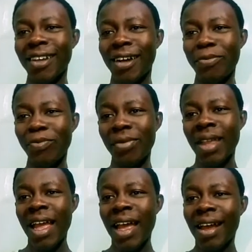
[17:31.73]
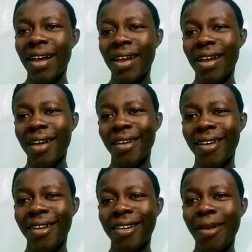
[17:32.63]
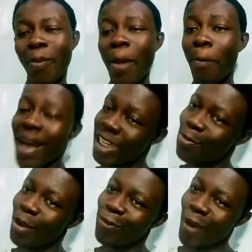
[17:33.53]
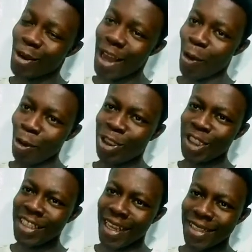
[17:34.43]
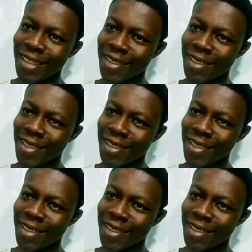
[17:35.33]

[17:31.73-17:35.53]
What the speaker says: a passport for another country yet.